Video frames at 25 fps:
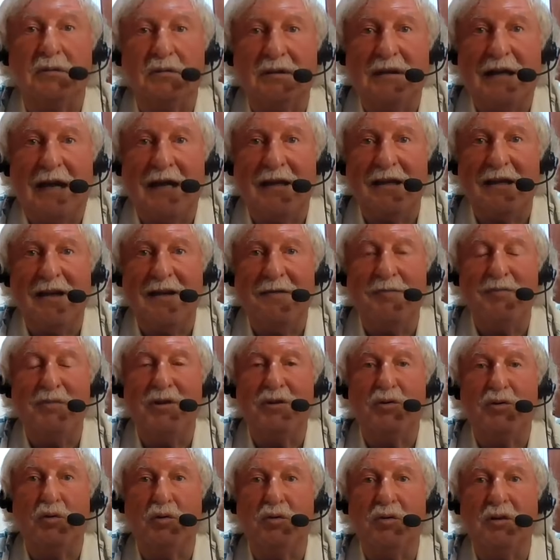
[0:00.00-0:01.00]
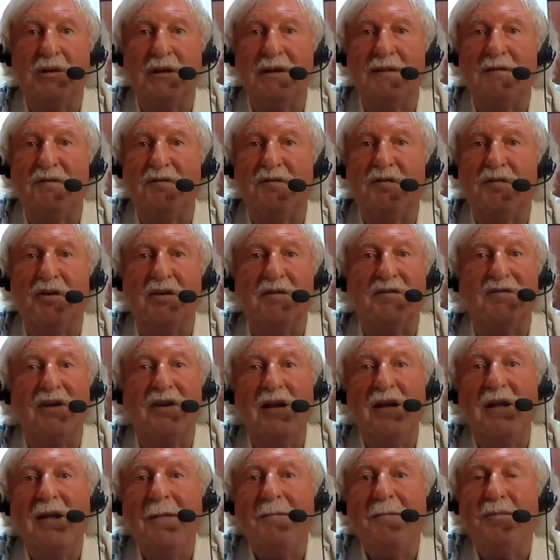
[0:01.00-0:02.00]
God gave me a toolkit full of
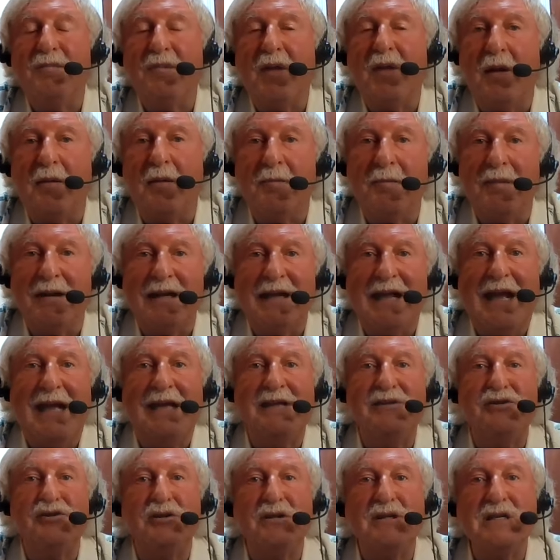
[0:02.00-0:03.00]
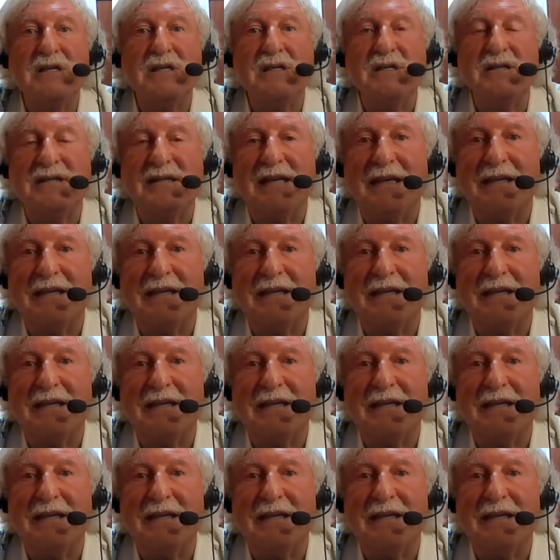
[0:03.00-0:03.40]
medications